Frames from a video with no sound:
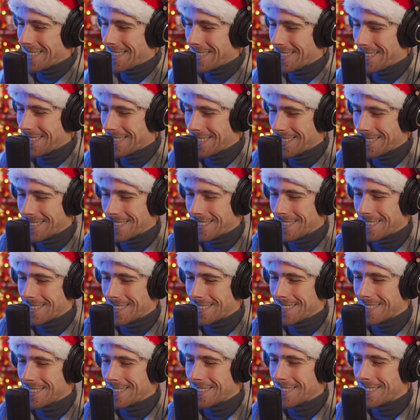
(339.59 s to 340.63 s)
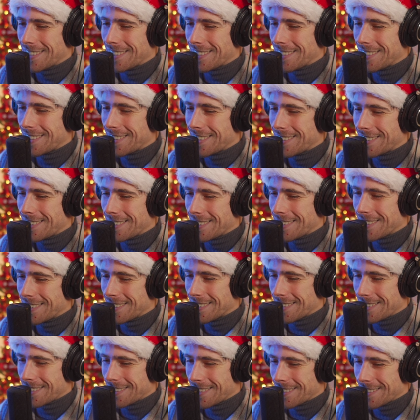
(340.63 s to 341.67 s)

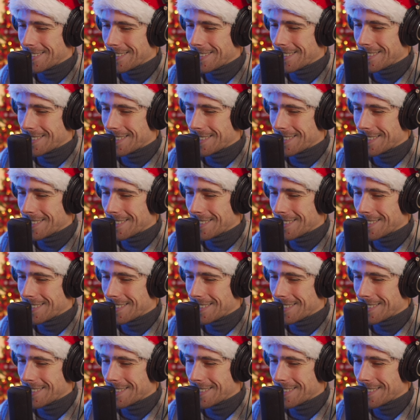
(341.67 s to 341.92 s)
(no one is talking)